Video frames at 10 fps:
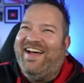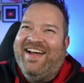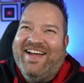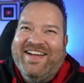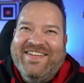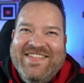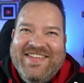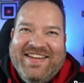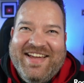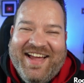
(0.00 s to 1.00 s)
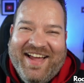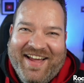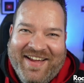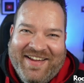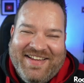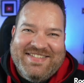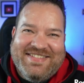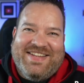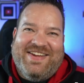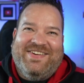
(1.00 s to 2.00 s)
Fire away.
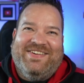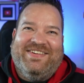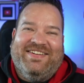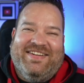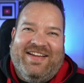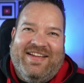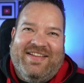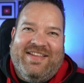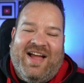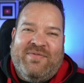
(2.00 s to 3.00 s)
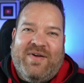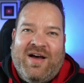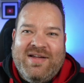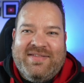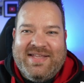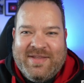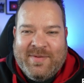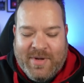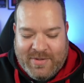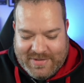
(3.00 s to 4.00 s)
So I think the
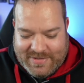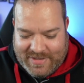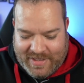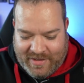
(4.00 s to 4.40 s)
most